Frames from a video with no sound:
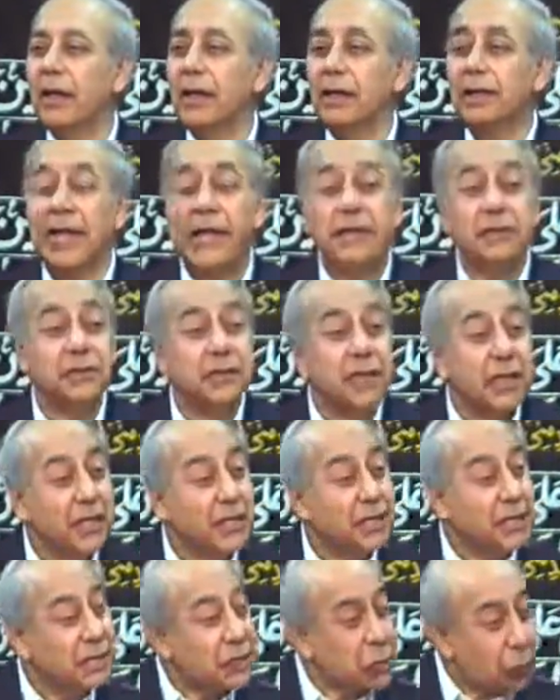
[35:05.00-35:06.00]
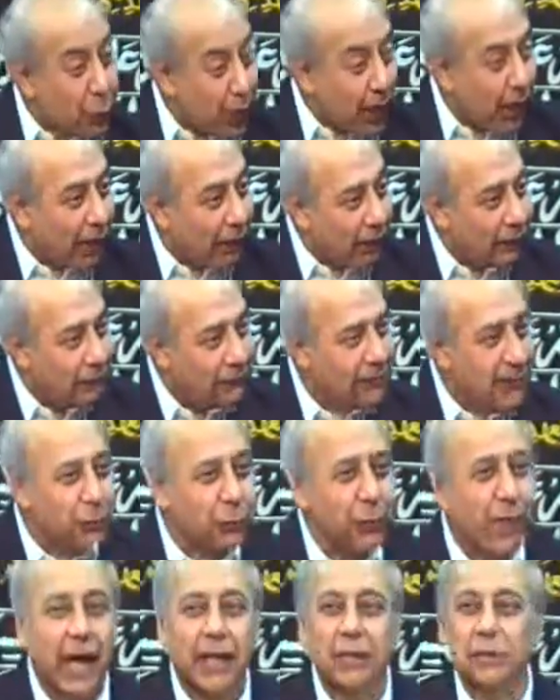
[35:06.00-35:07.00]
that these 12 that
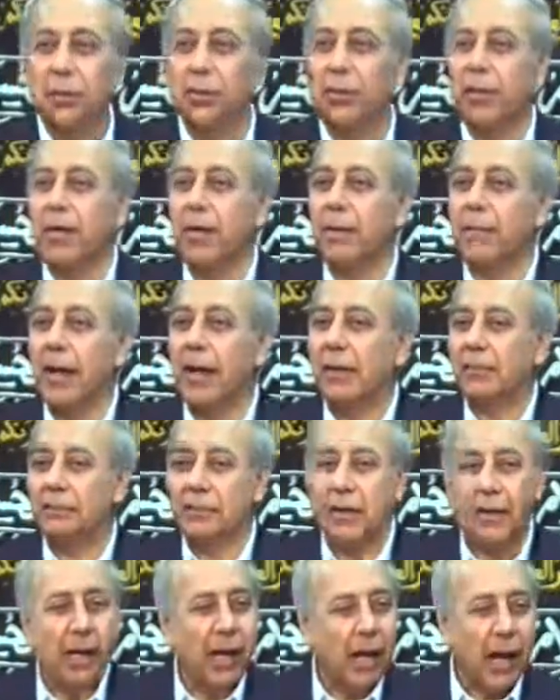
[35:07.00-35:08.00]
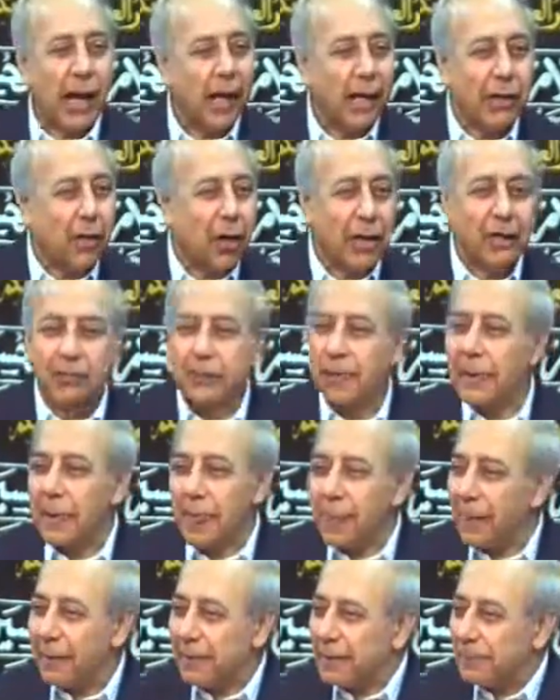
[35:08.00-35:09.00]
we are talking about are not
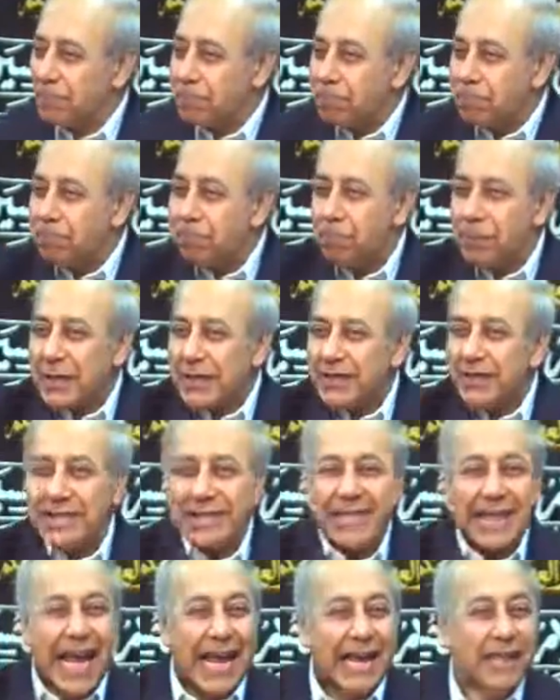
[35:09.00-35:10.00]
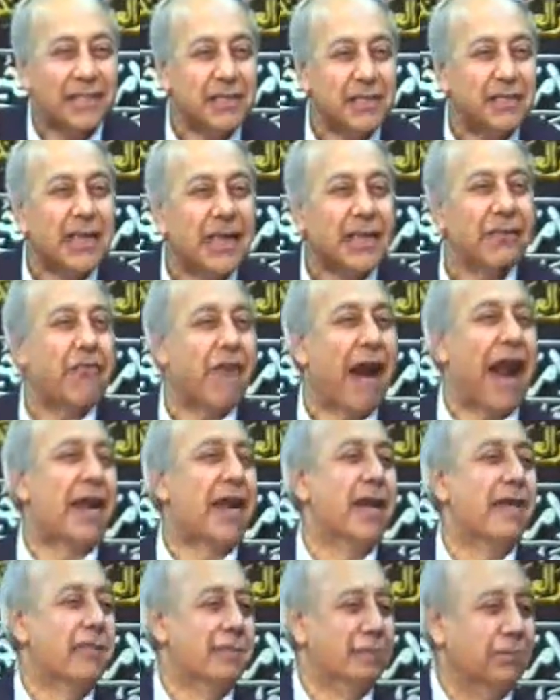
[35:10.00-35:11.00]
personalities at
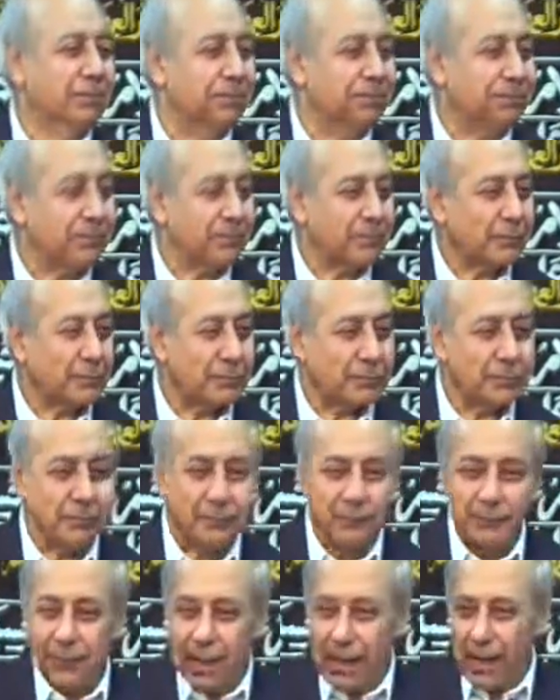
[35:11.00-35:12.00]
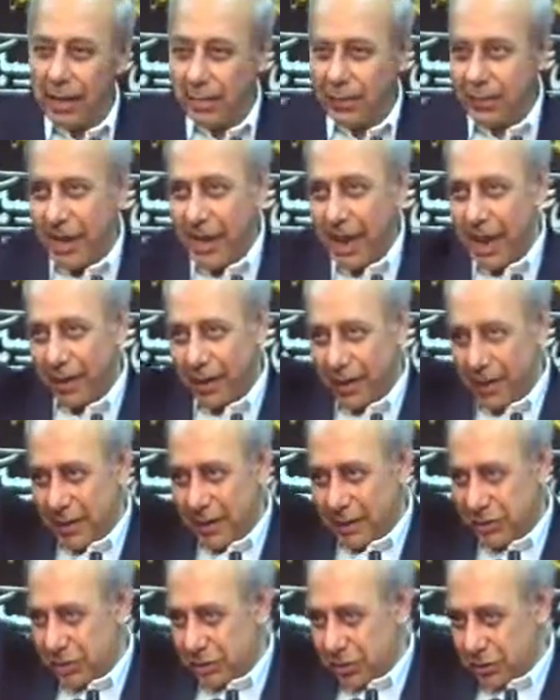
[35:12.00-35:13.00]
random, they are
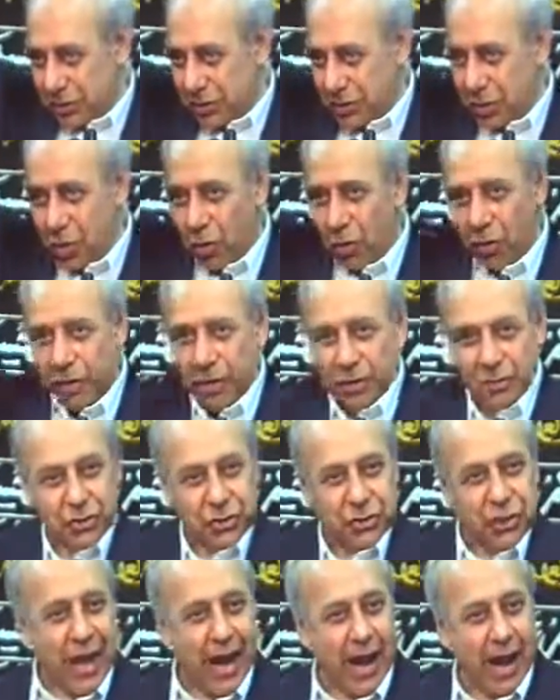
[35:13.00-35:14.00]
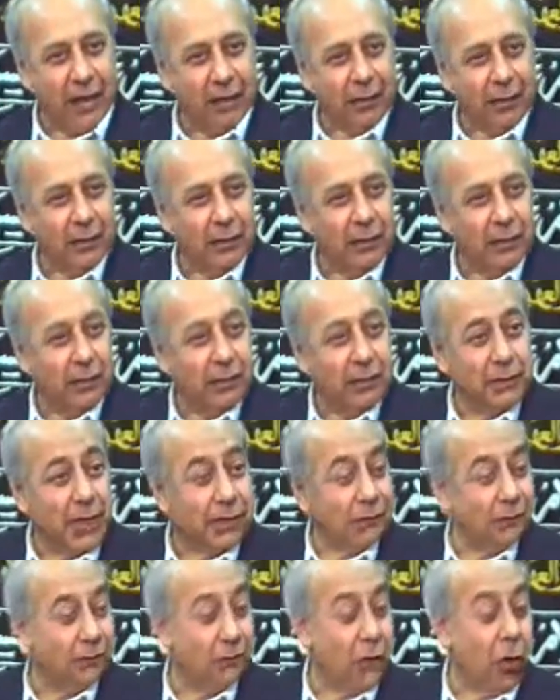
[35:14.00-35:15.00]
in a golden chain
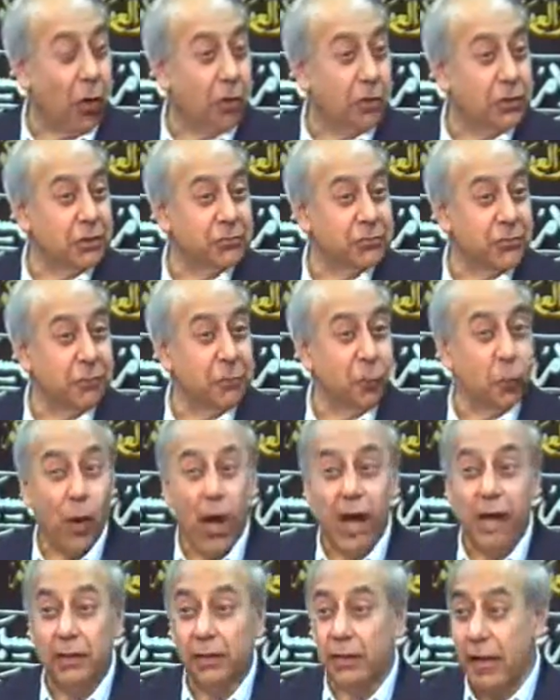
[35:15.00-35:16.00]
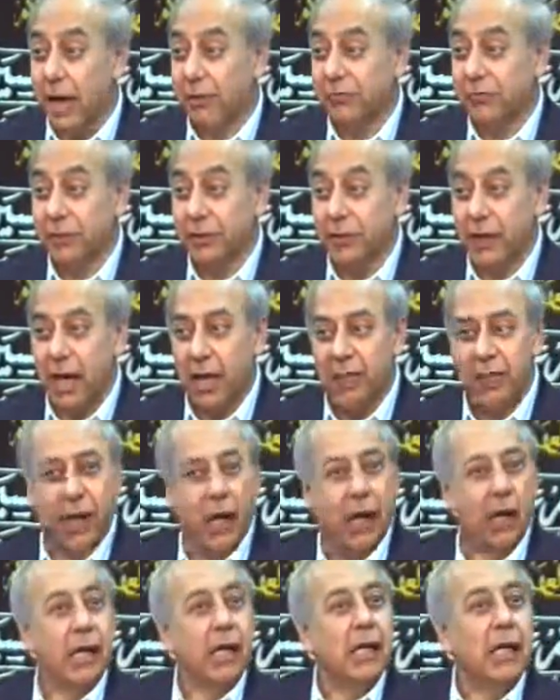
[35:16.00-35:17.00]
that flows from one after the
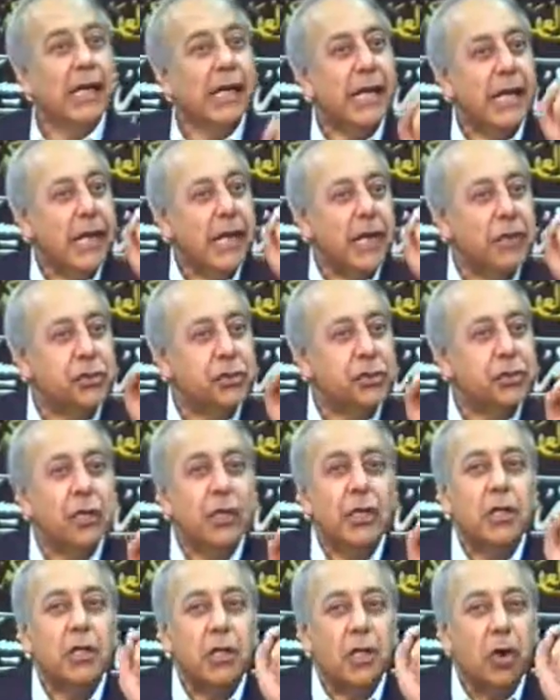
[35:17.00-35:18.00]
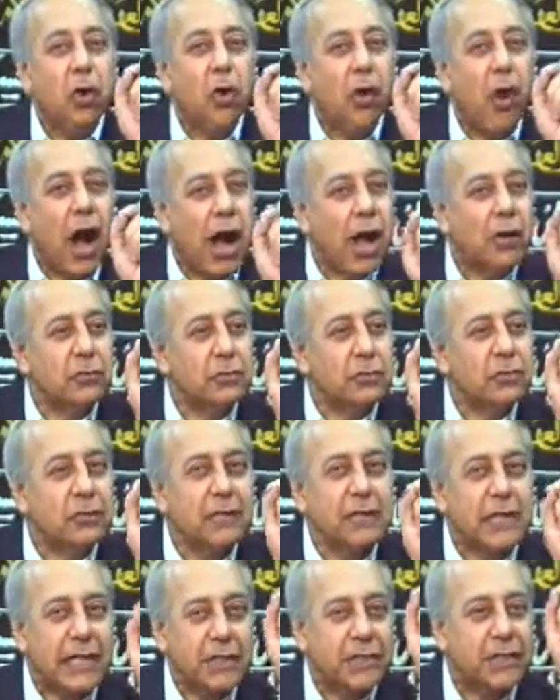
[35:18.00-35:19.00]
other, each no
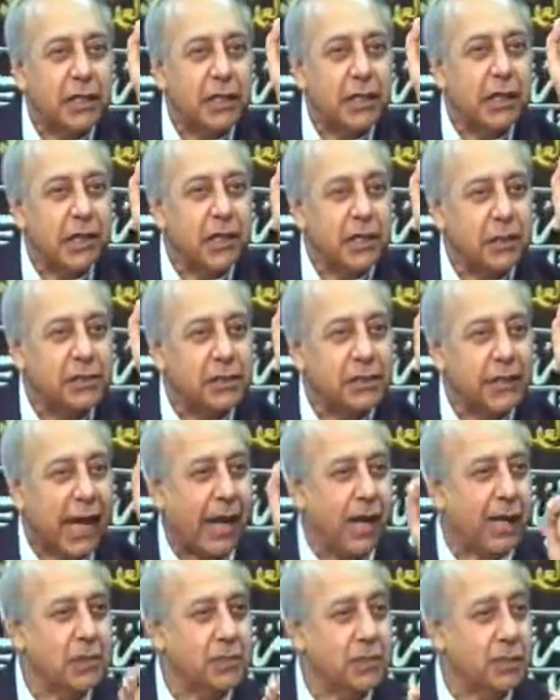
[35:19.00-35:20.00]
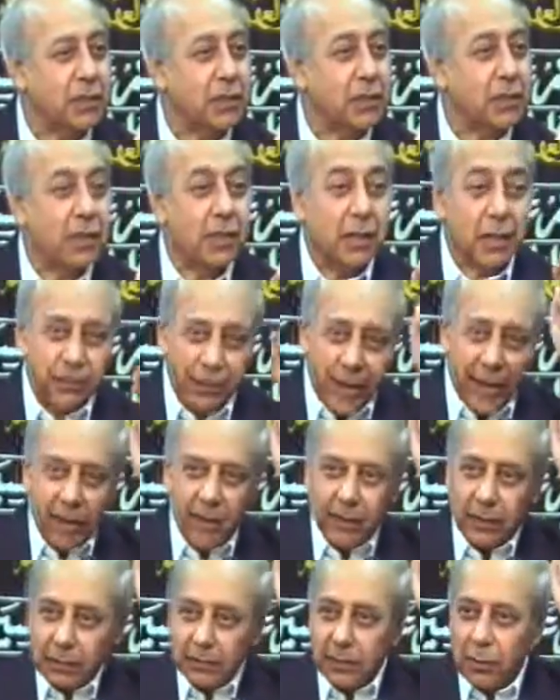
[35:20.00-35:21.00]
ounce lesser in its carats
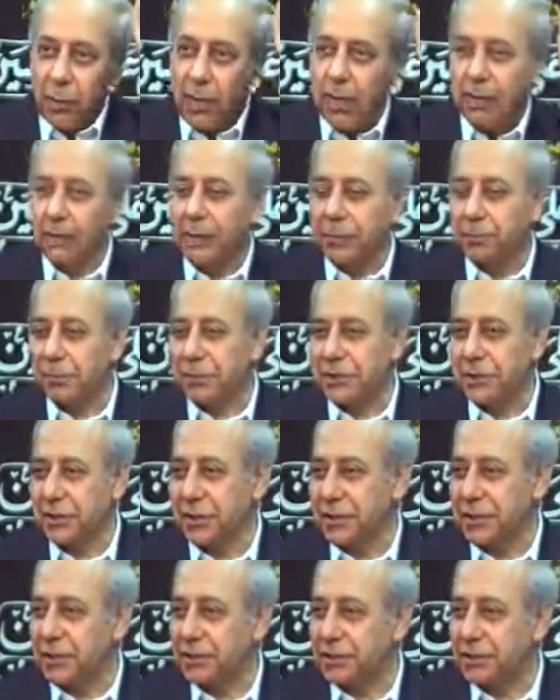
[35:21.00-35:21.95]
than the one that preceded it.